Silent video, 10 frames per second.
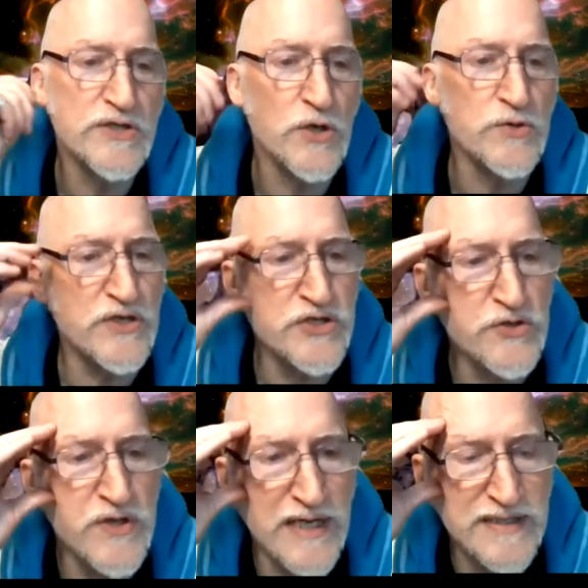So, do, do
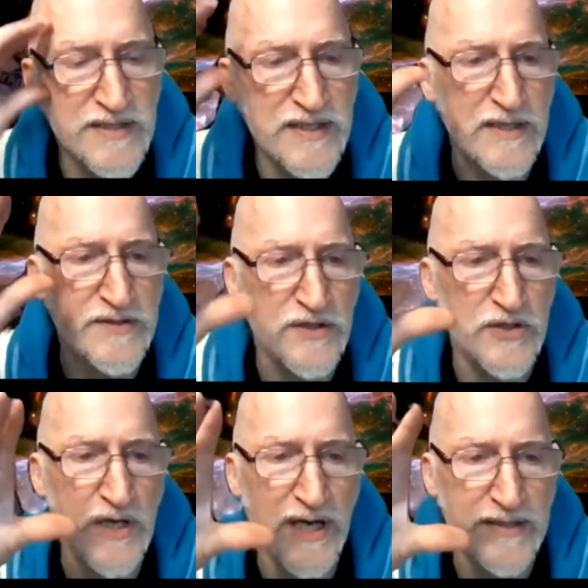you guys think it's a
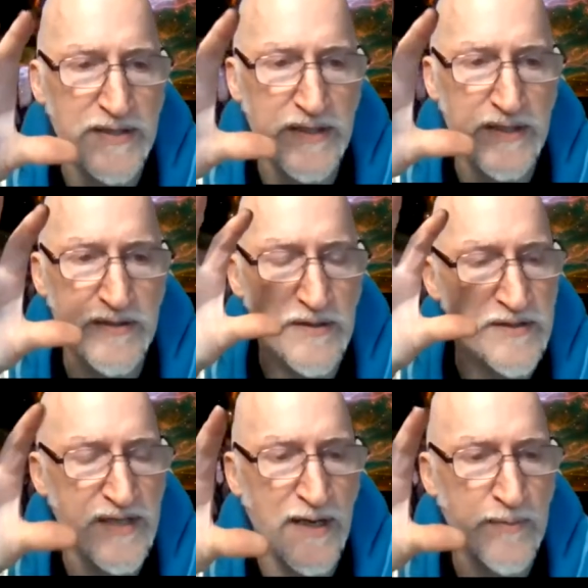good idea to
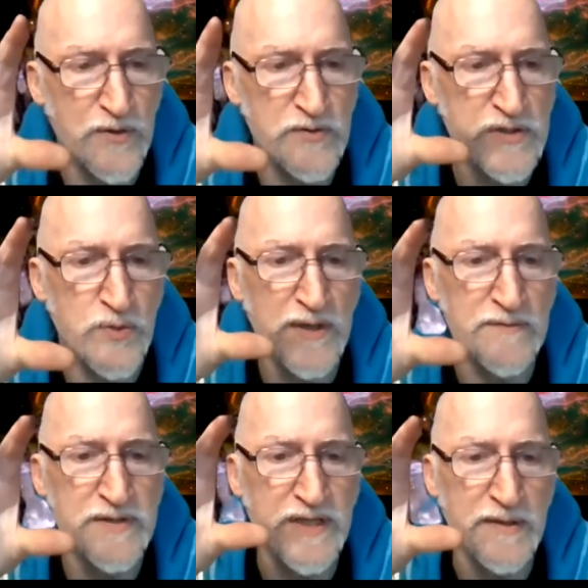set up those
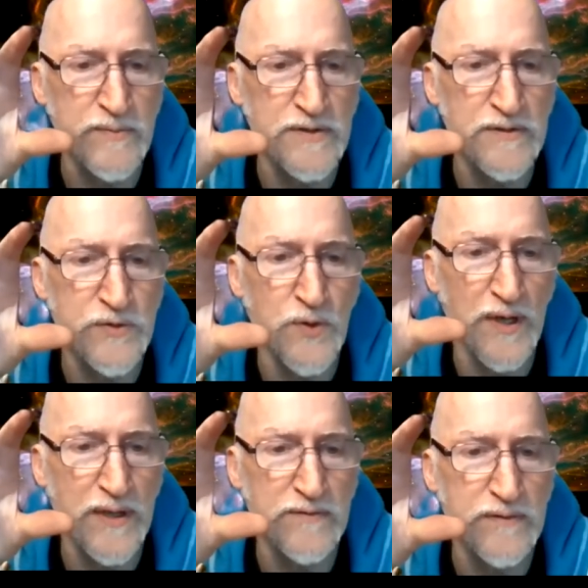12 teams of
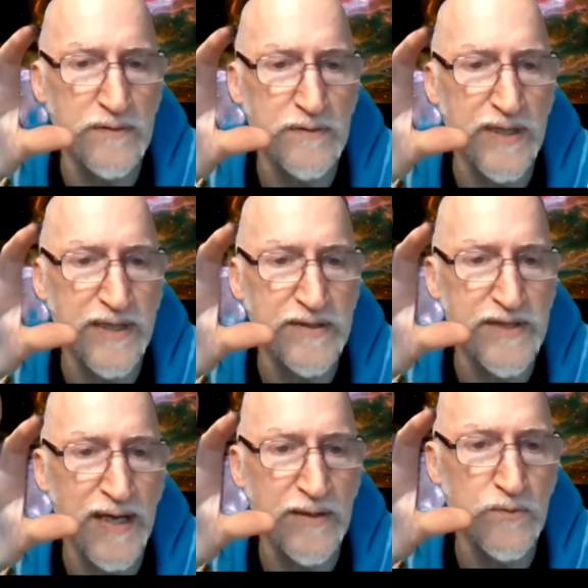12? Like, is
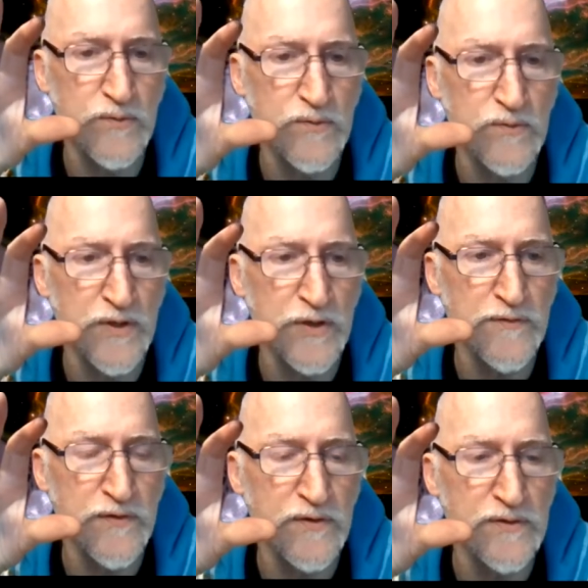that one of your
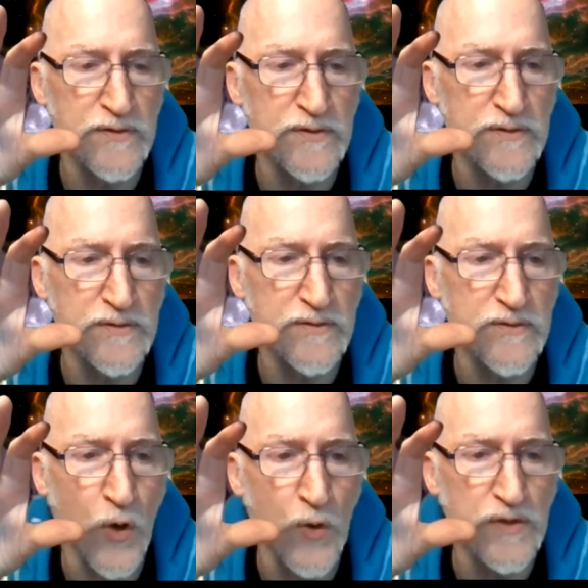first
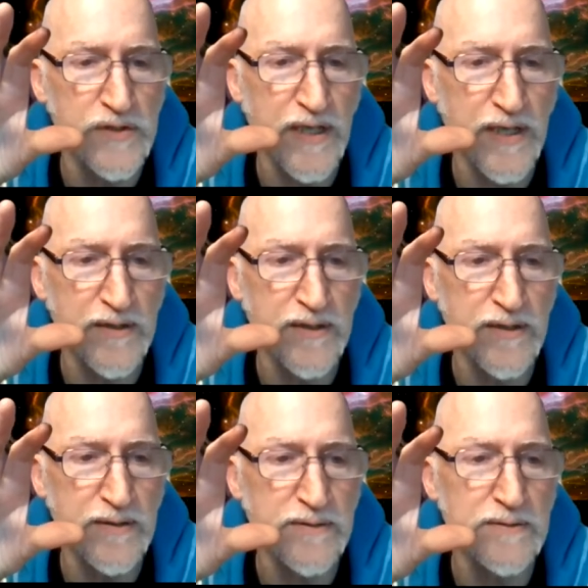goals, kind of thing?